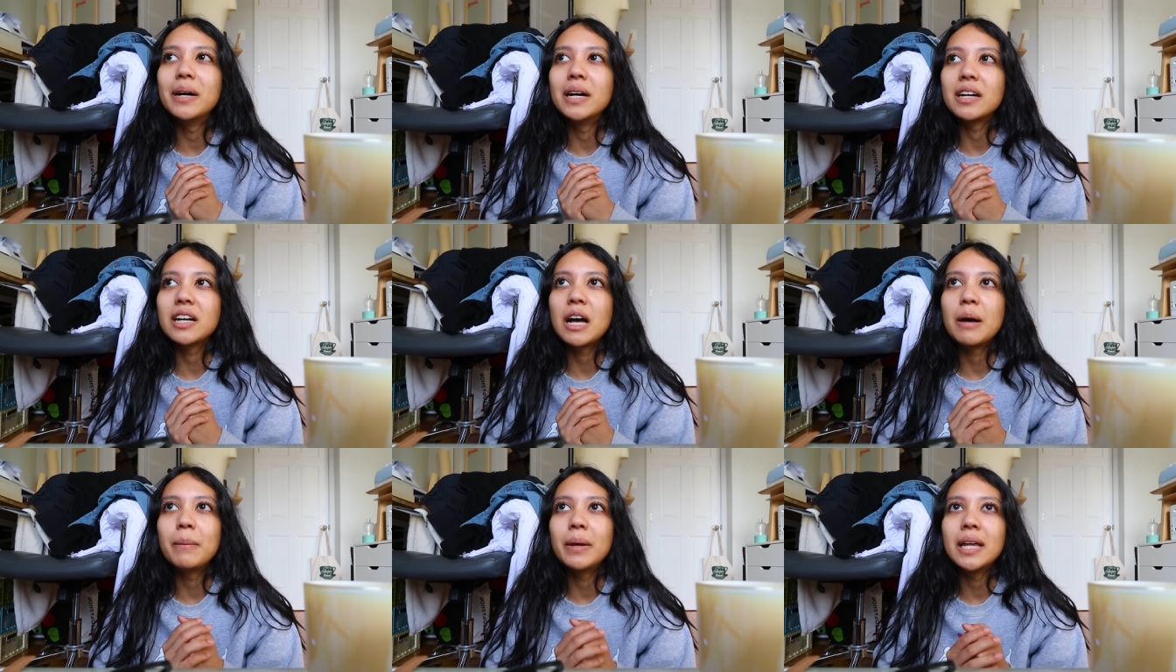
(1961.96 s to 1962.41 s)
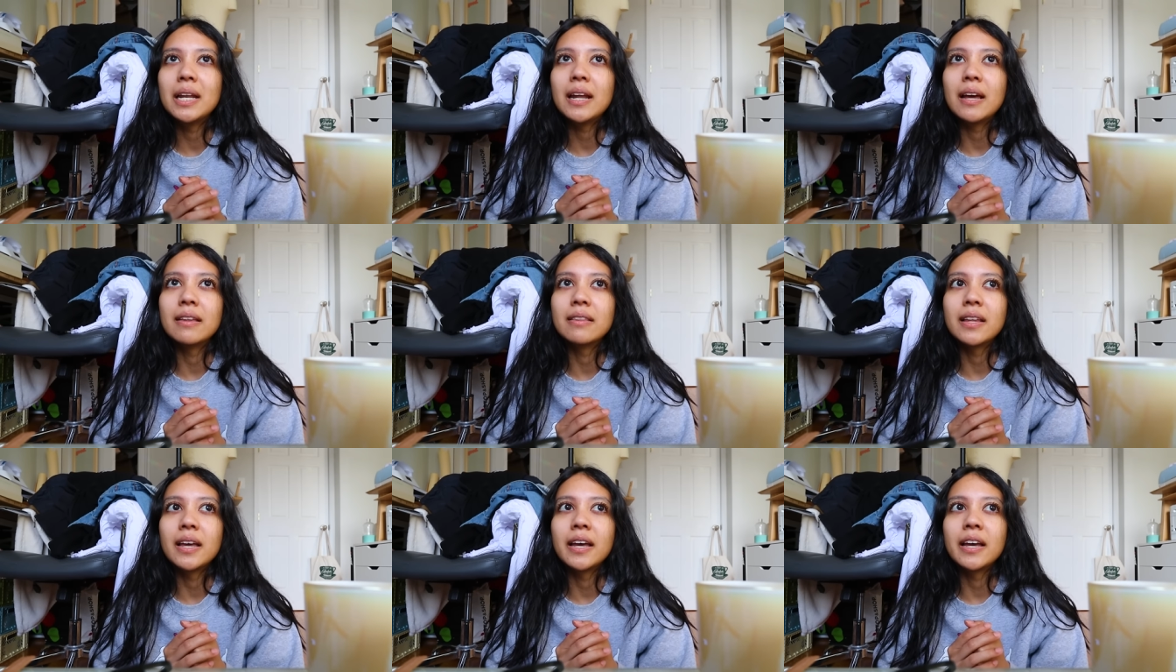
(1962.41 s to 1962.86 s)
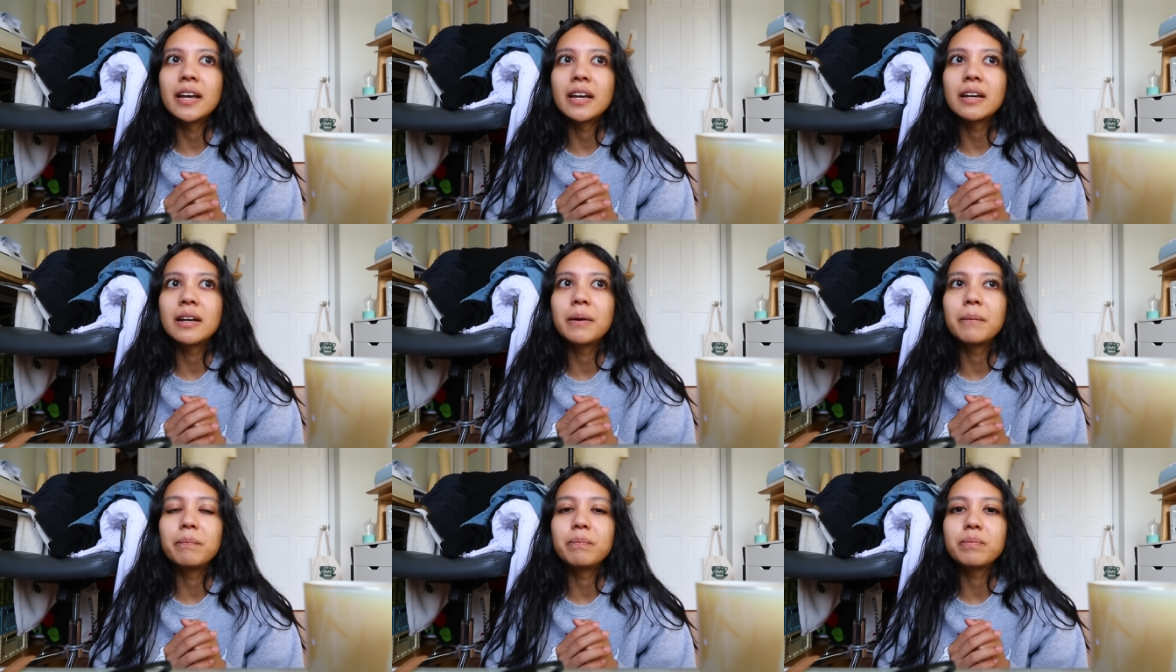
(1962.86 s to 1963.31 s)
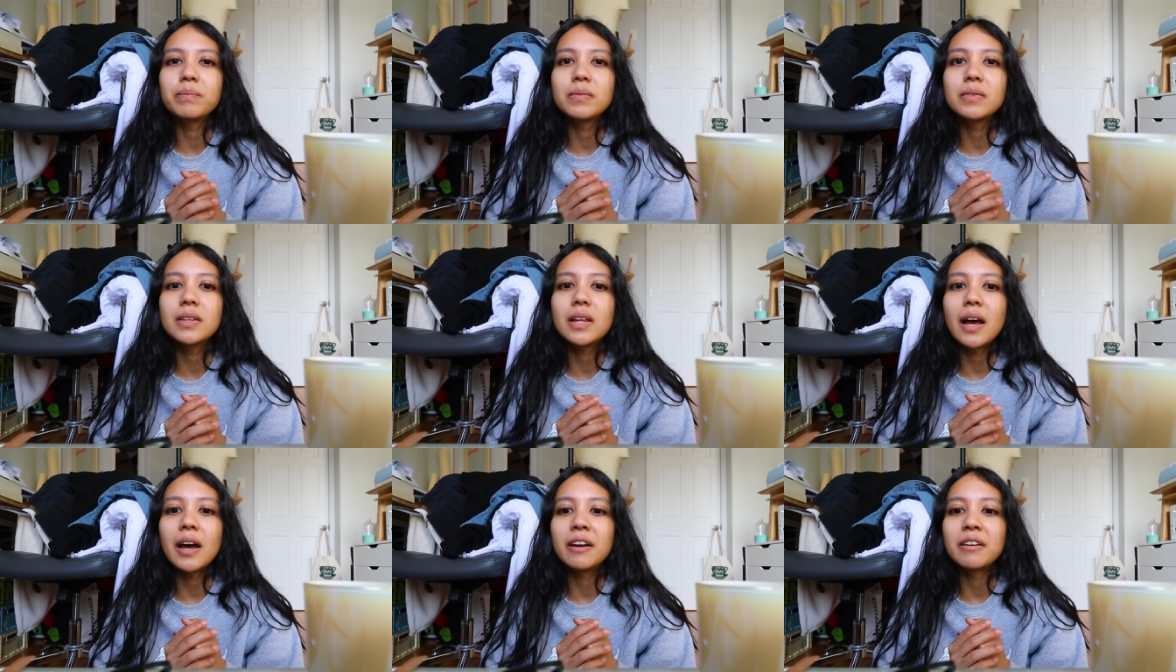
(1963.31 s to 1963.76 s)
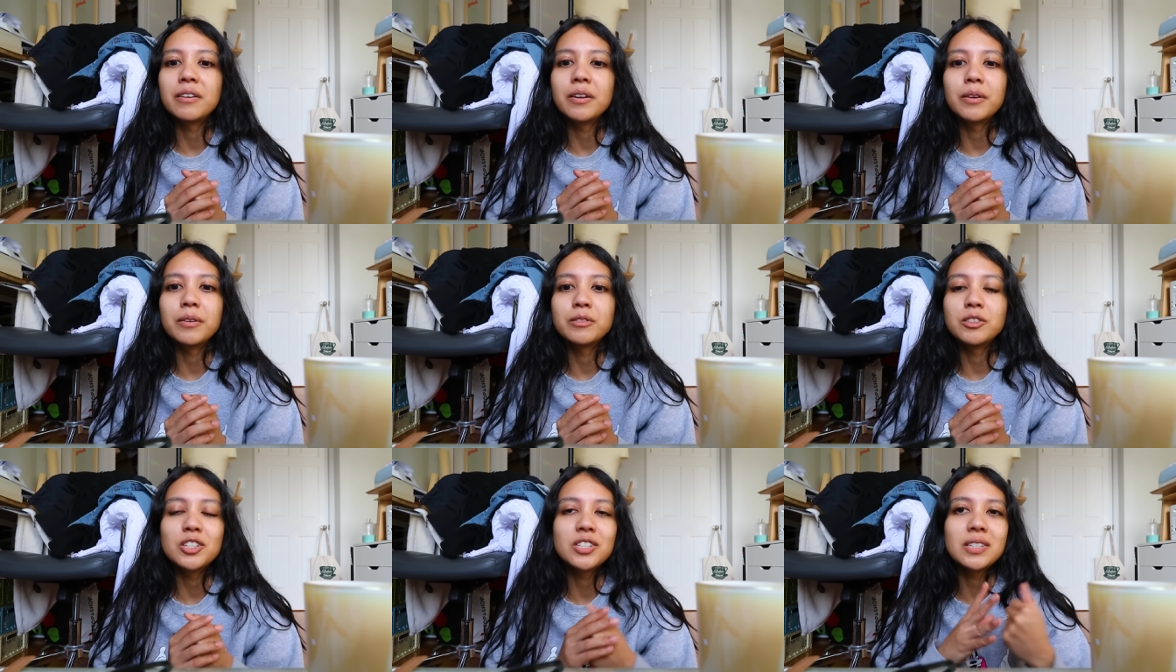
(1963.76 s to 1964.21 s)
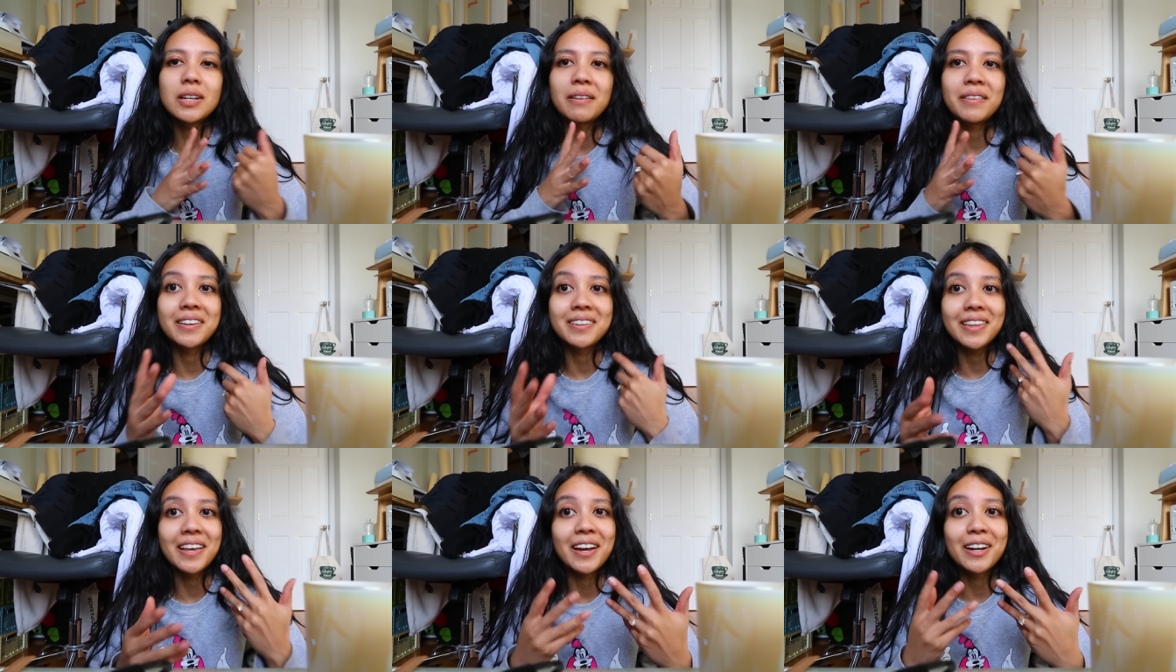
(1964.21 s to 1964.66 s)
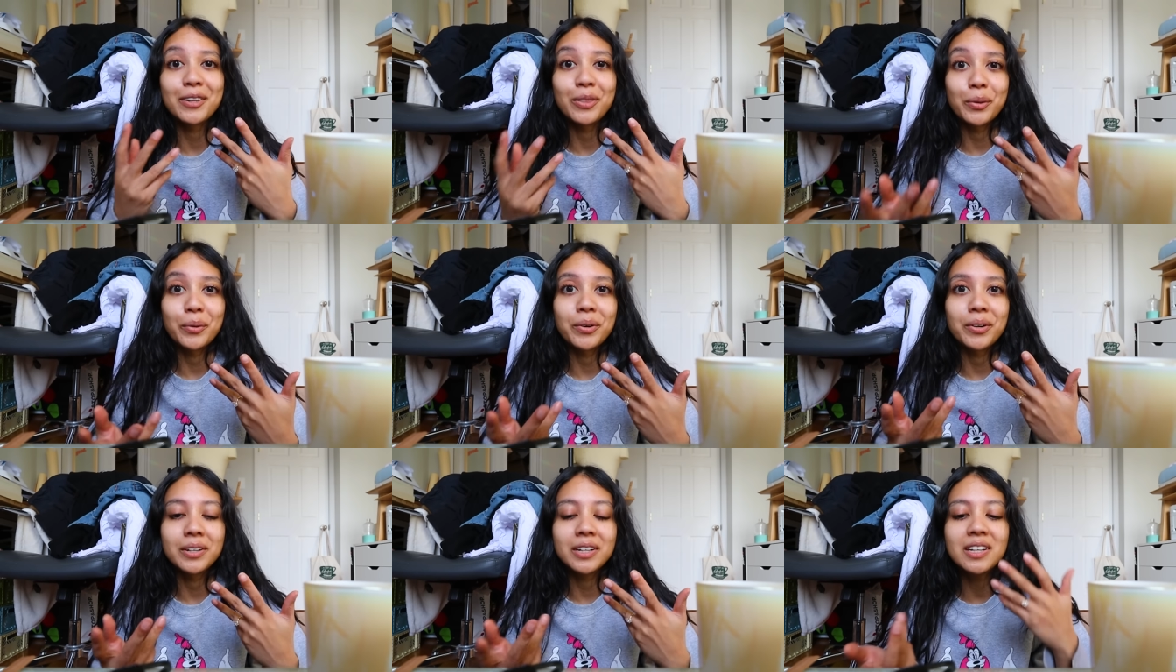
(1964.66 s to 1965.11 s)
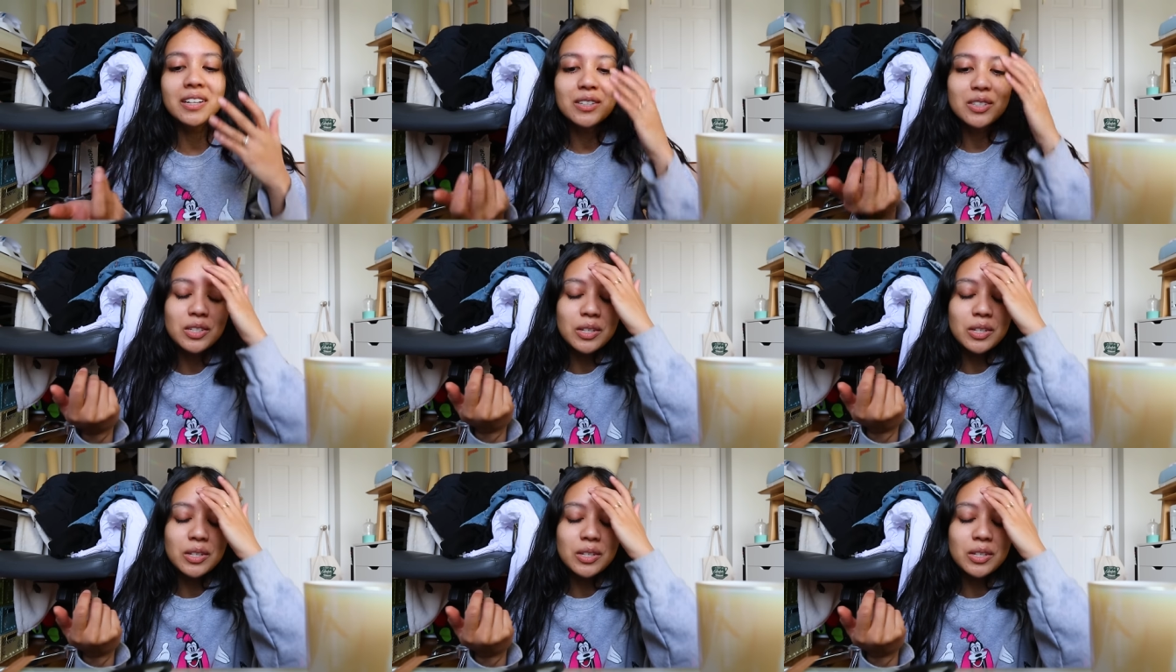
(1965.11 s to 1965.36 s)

but come in and like I don't know, just sound like they had authority.